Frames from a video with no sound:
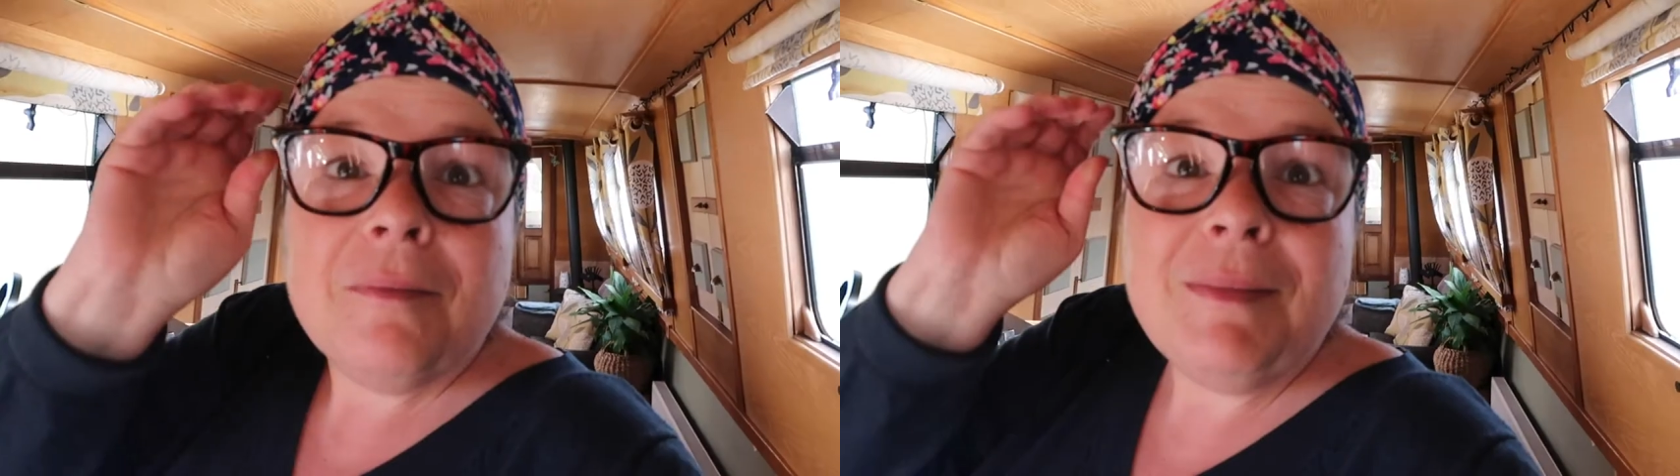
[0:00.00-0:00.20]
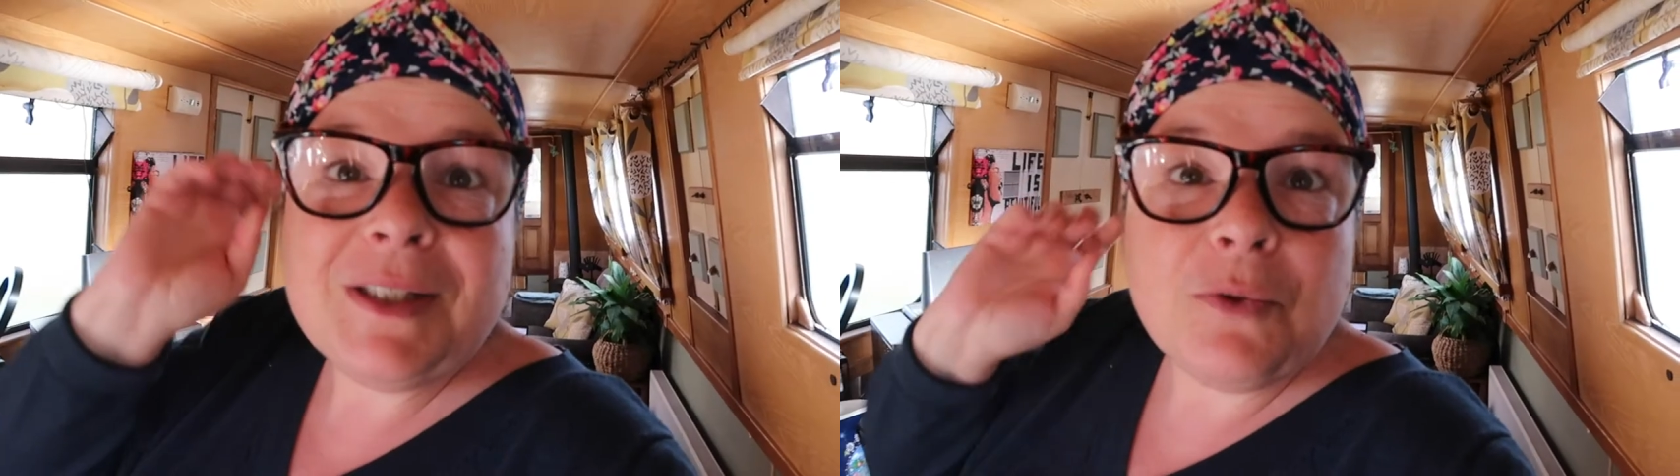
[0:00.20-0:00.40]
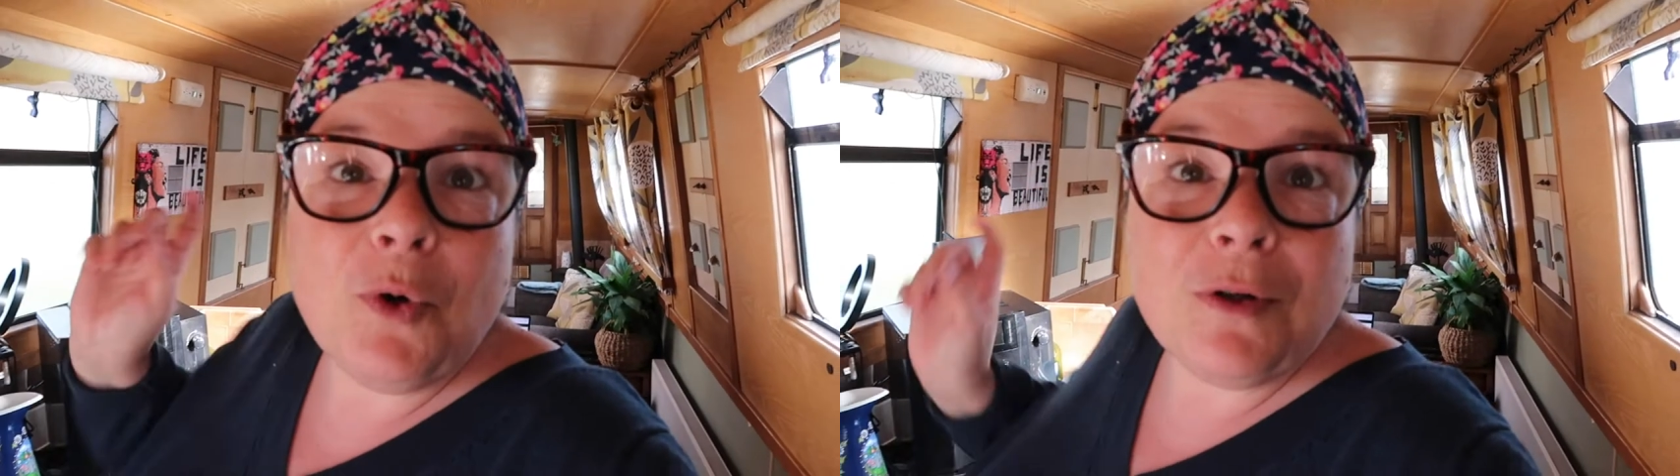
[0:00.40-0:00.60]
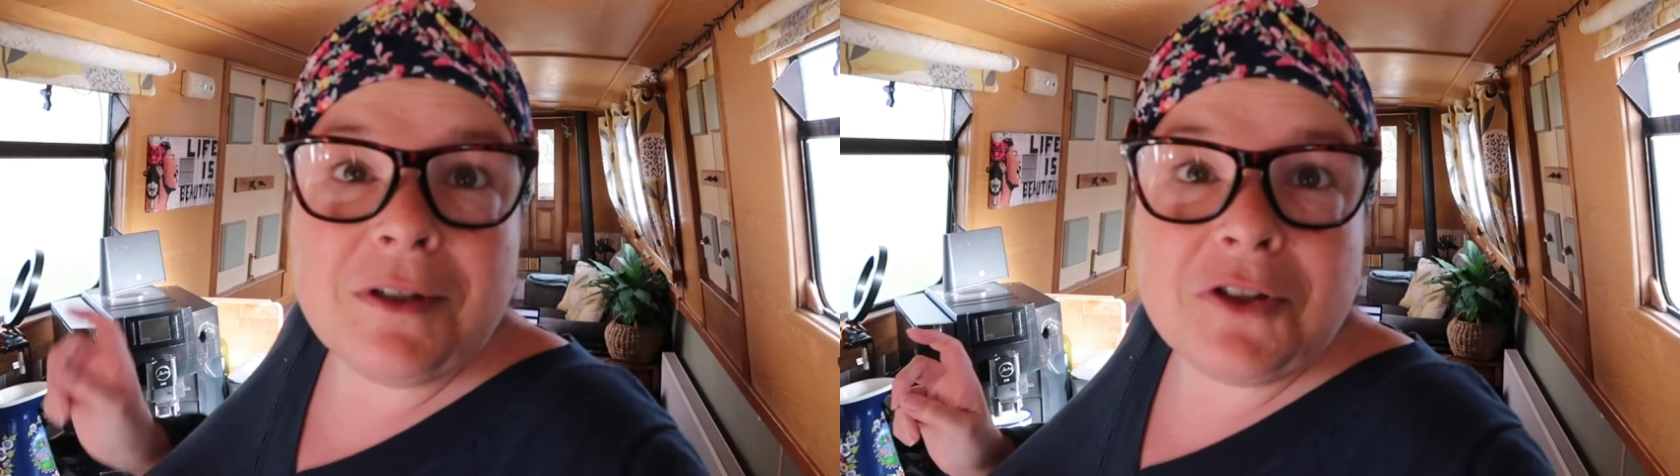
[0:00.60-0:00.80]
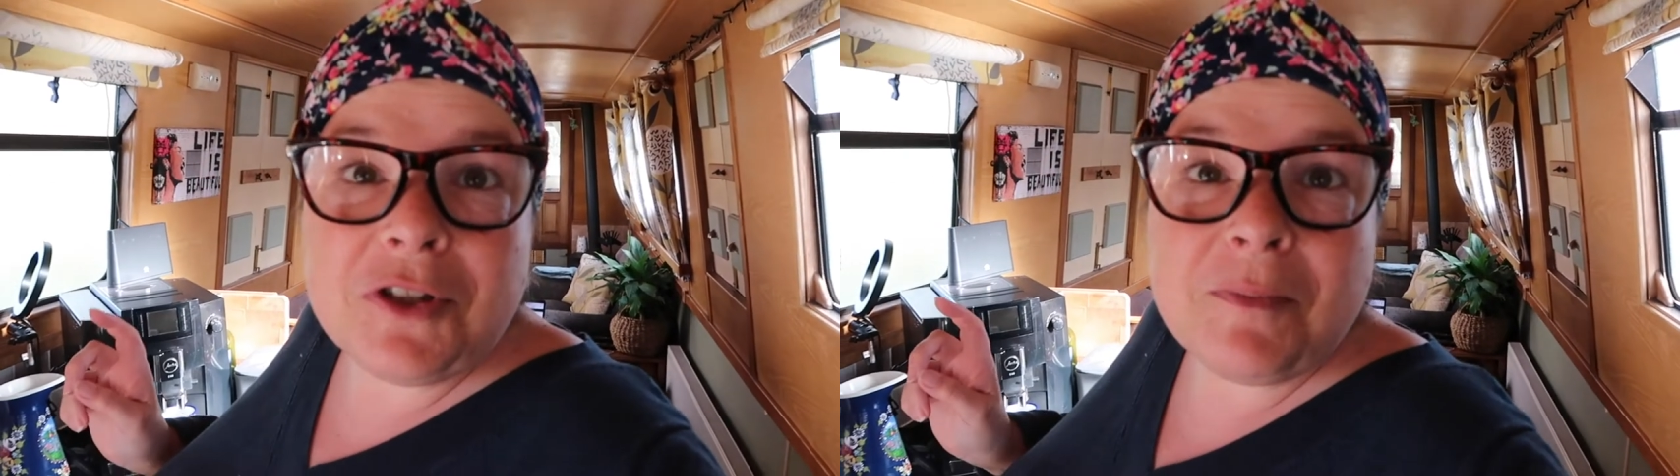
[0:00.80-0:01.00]
Mr
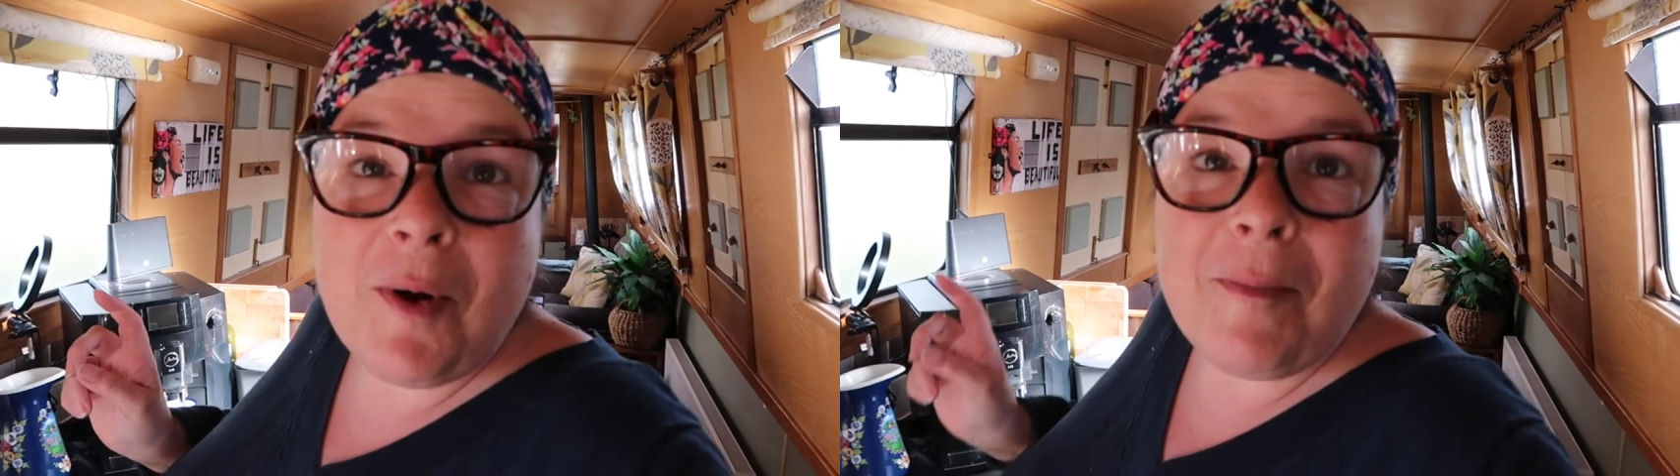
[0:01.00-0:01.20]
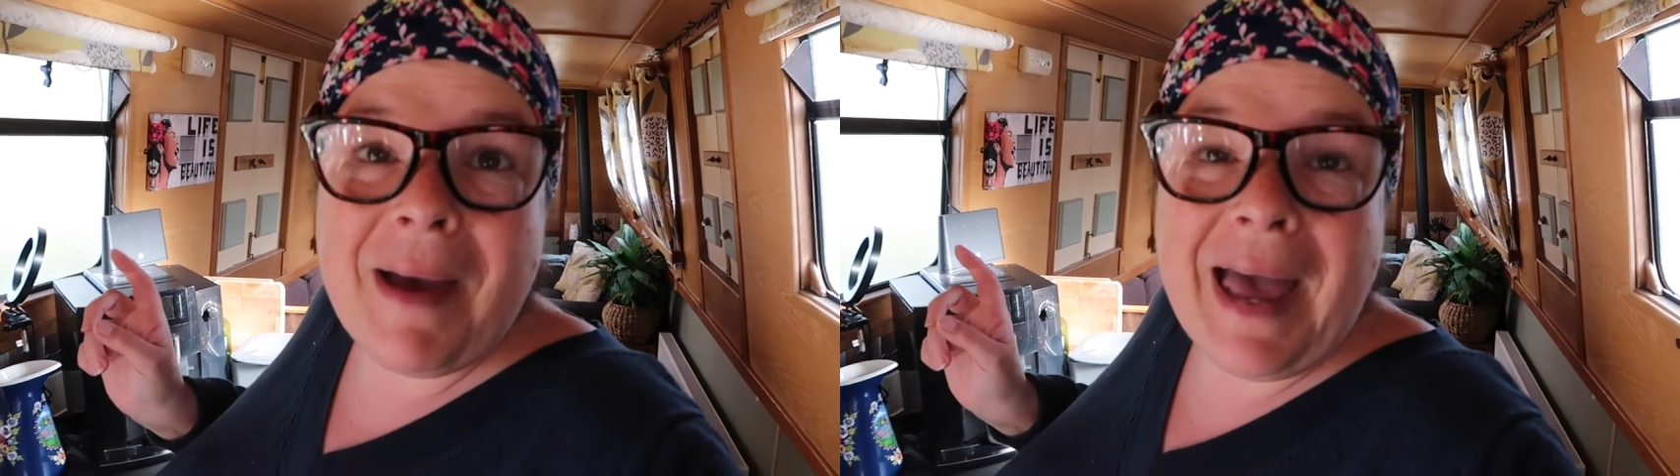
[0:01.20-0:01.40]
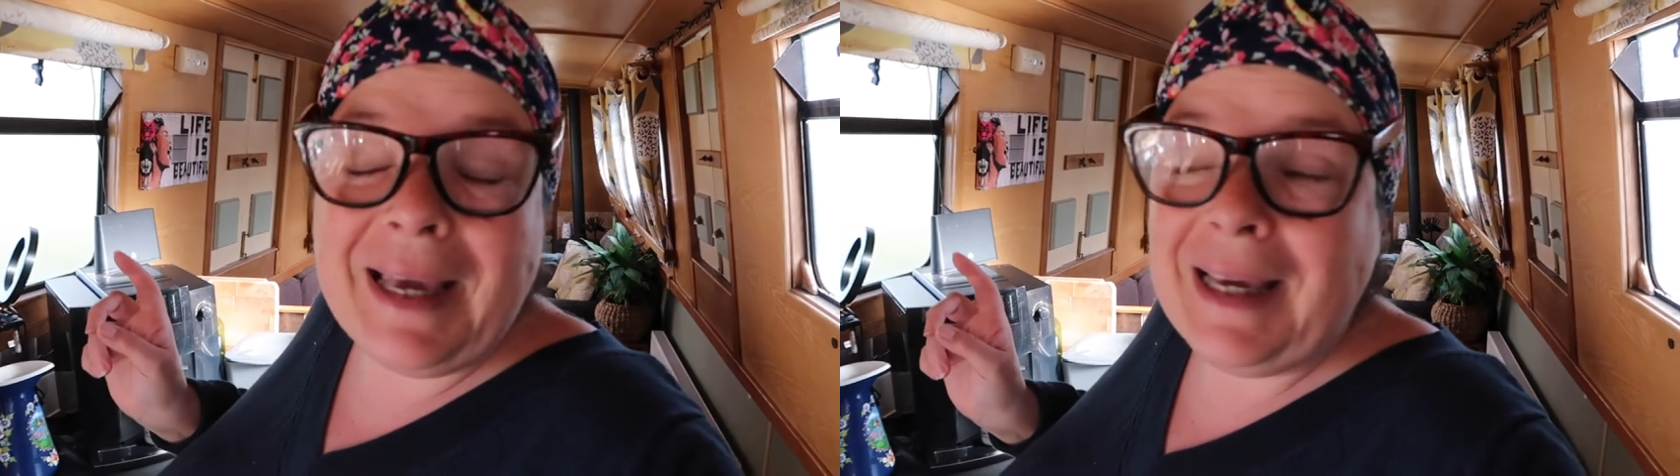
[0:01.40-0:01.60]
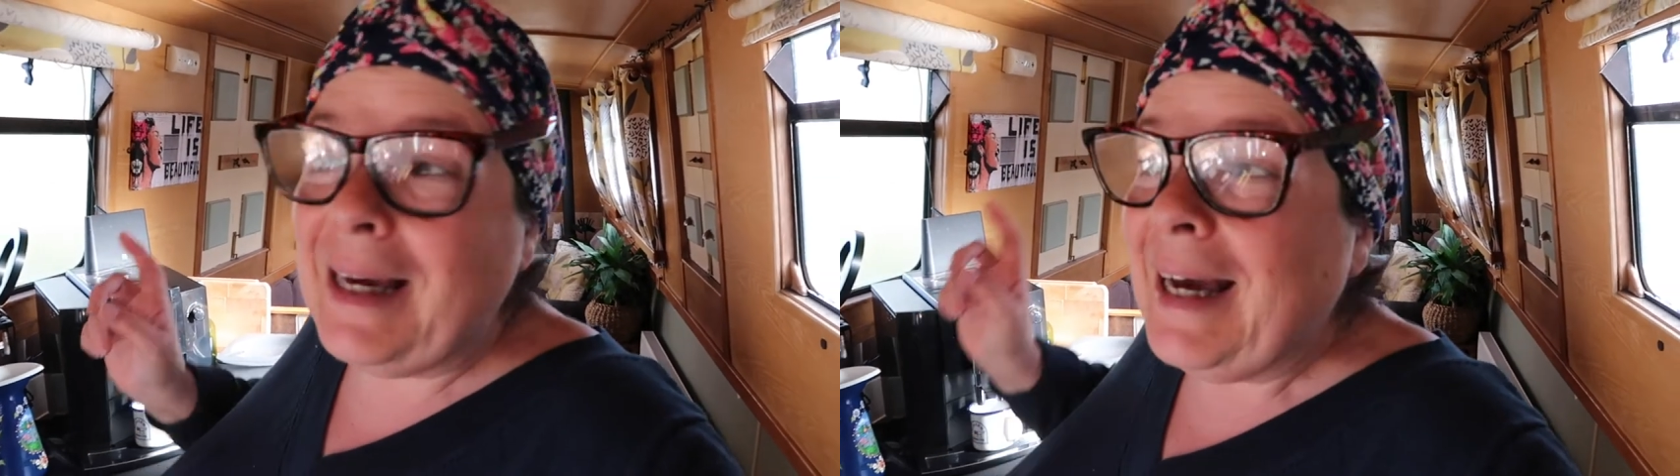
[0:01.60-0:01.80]
Warner's just popped back